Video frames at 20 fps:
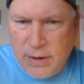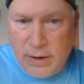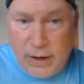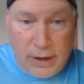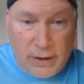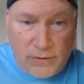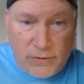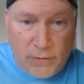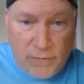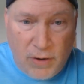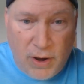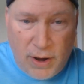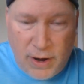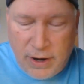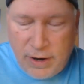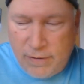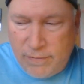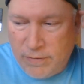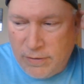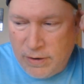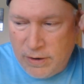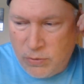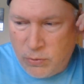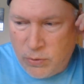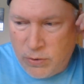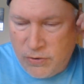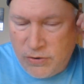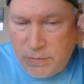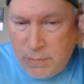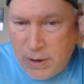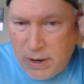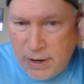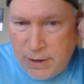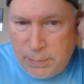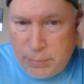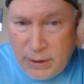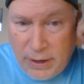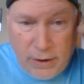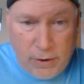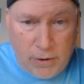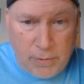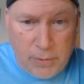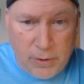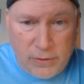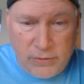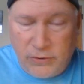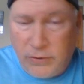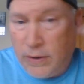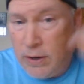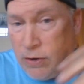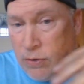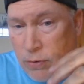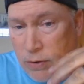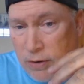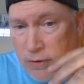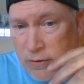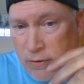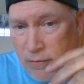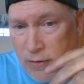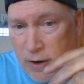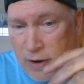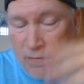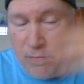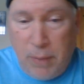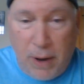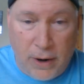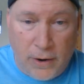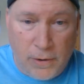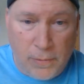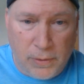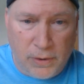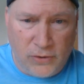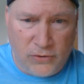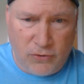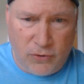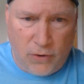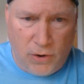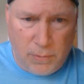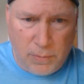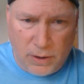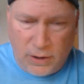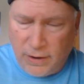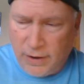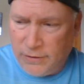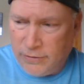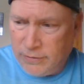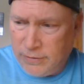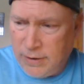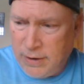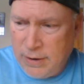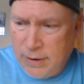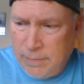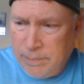and survive in order to buy plate armor so that you could survive better, because your armor class